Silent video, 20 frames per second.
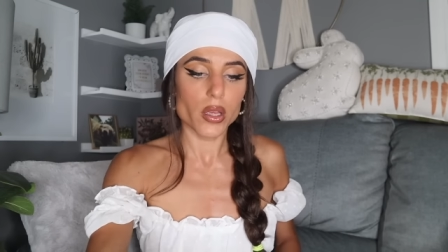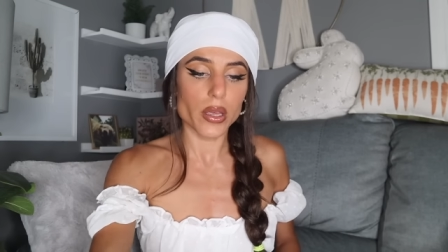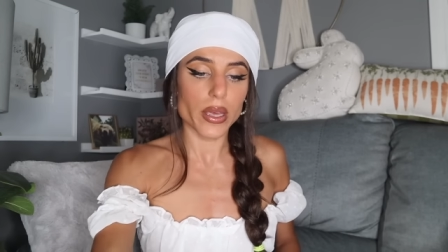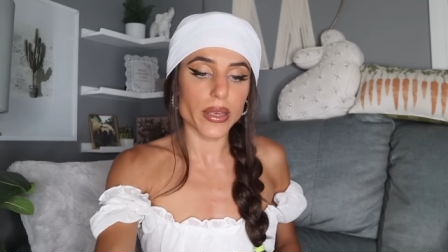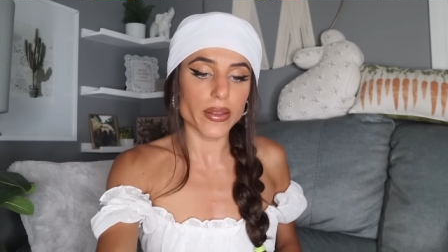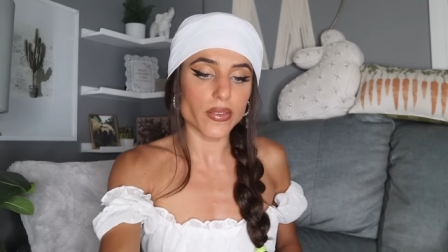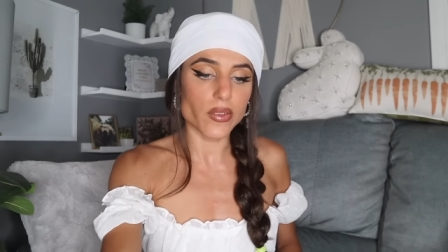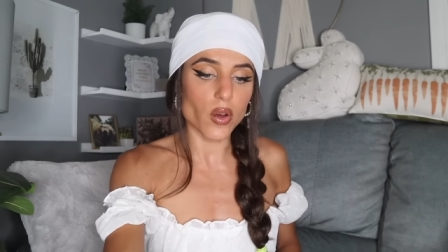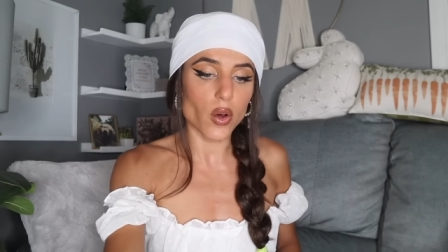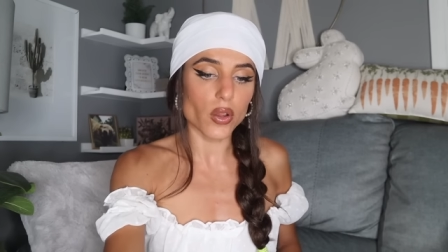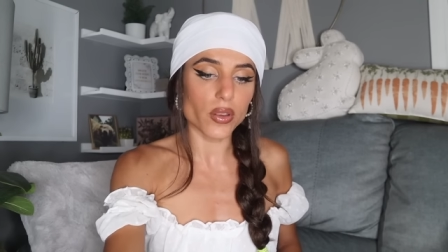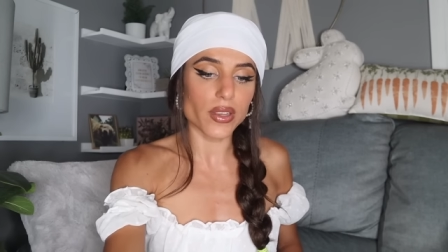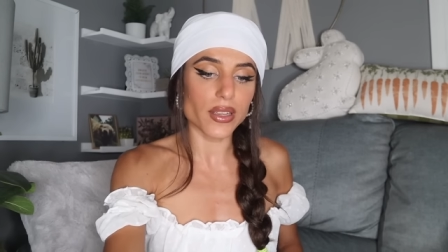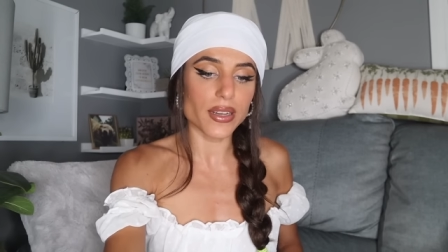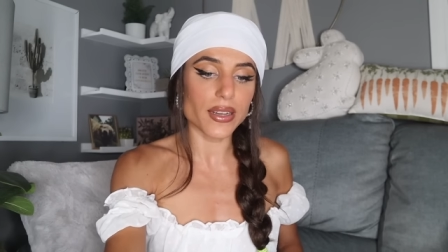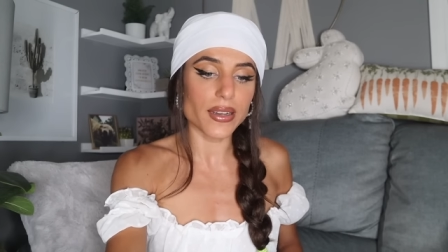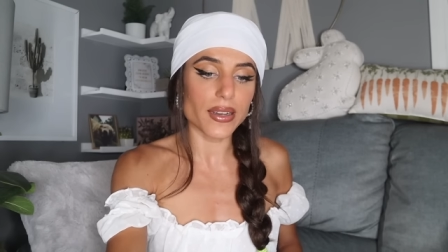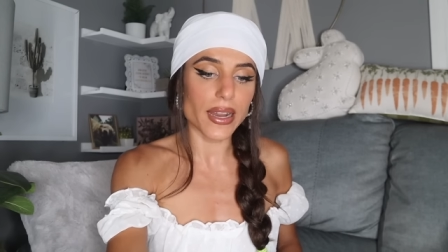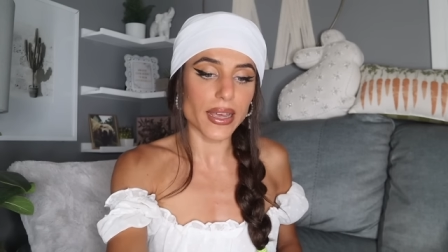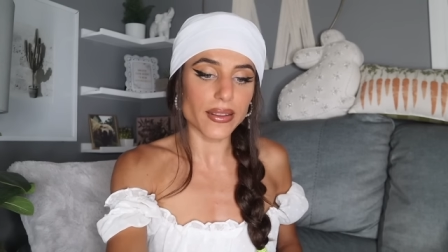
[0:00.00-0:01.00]
it's called The
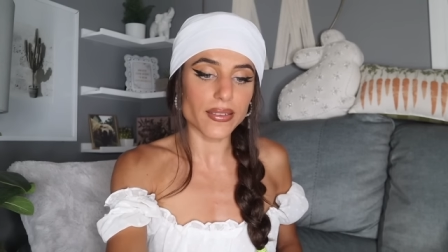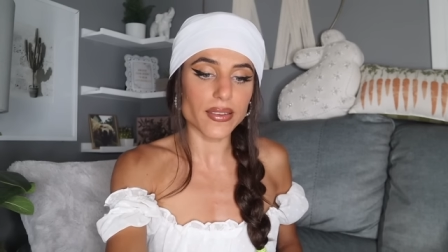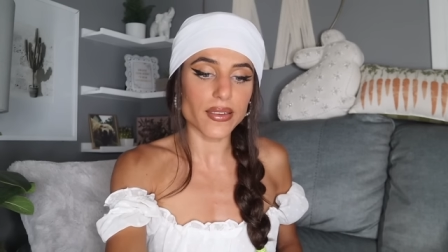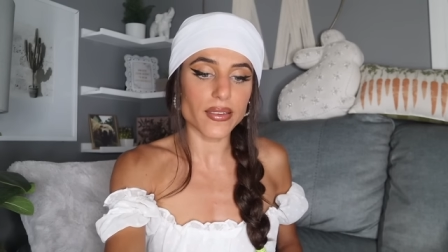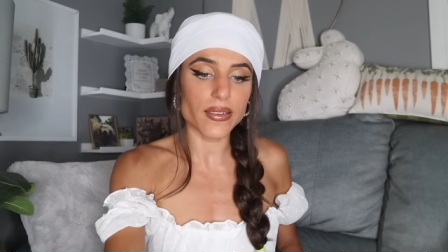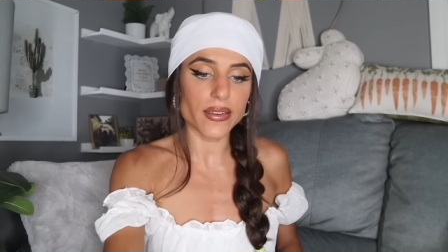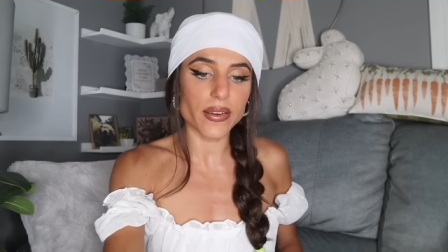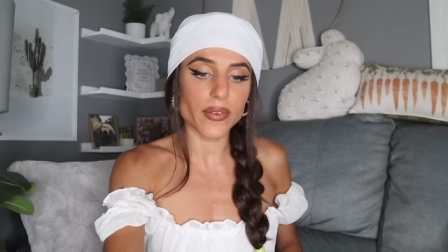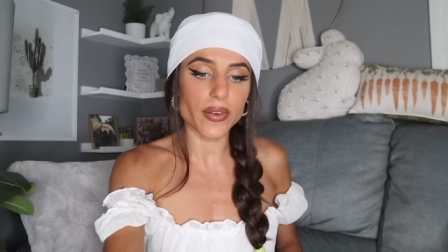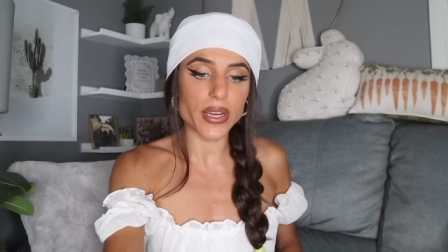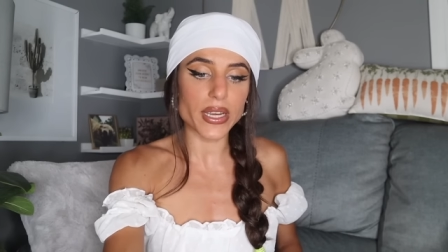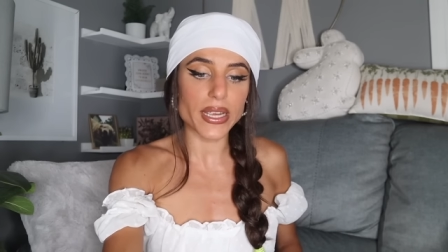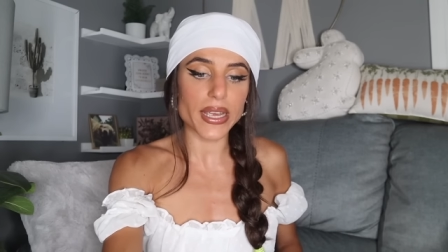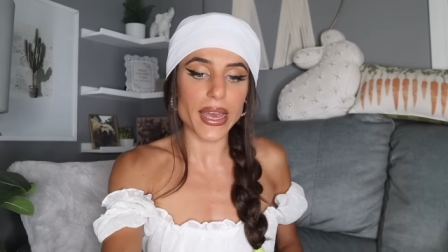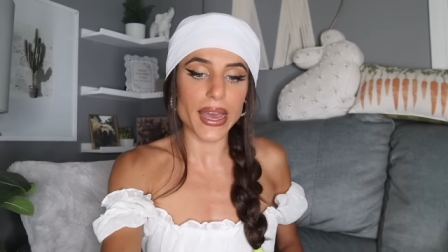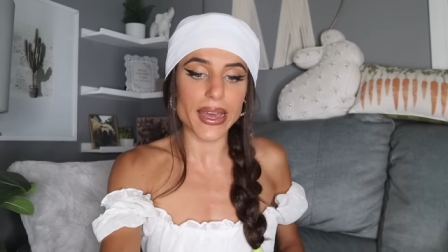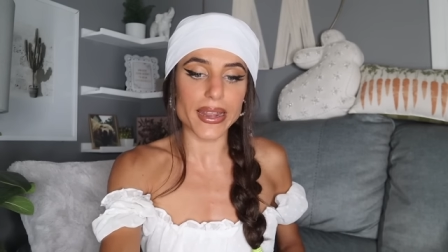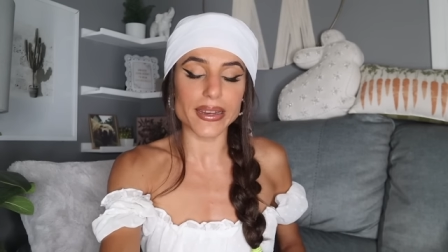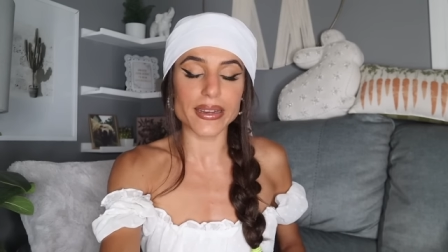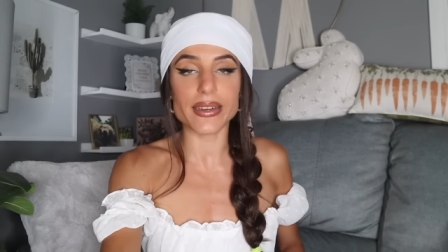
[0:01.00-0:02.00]
Necessary
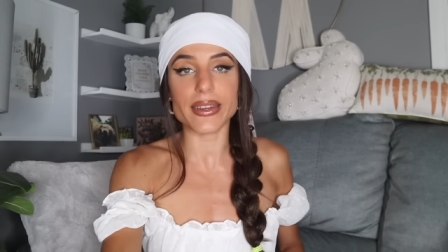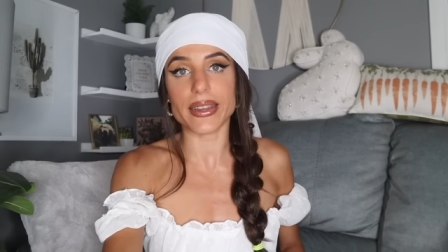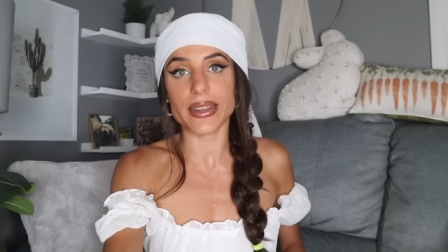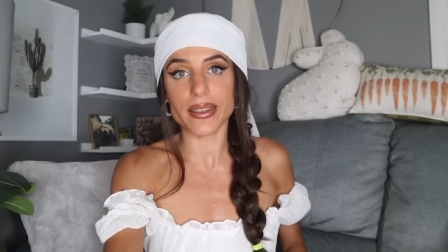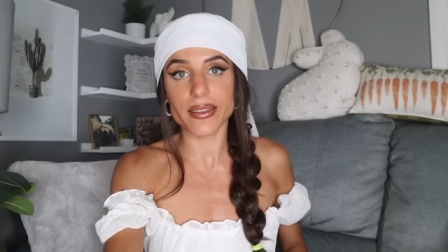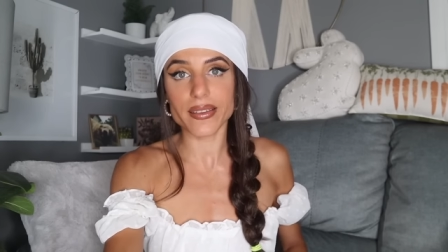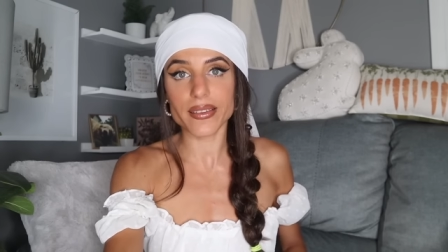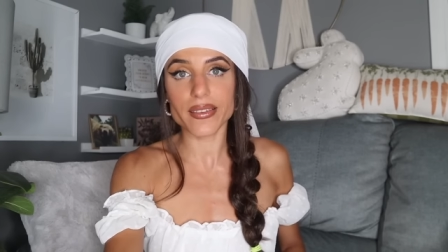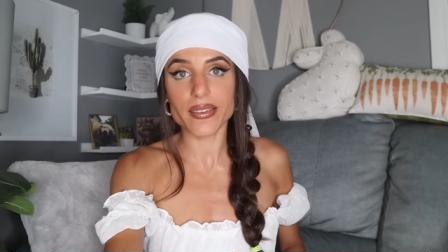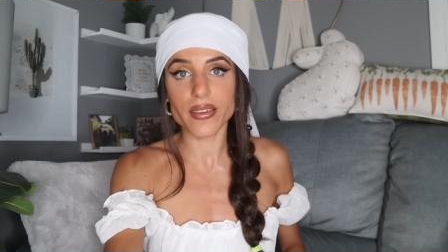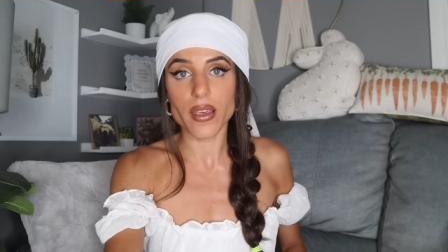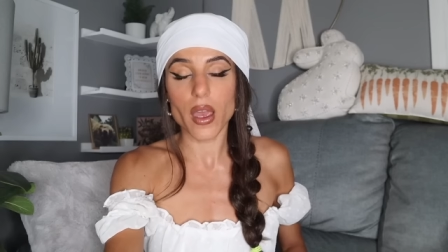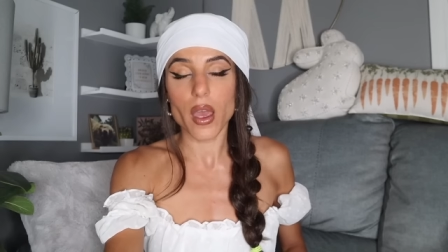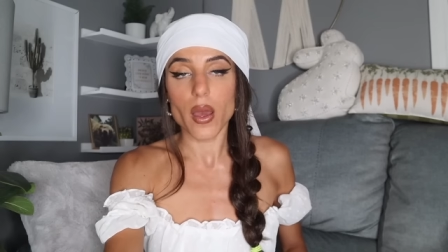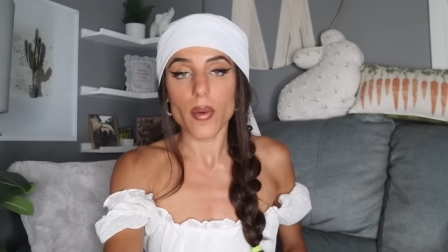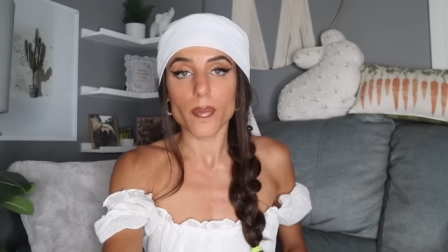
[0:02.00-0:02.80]
Endings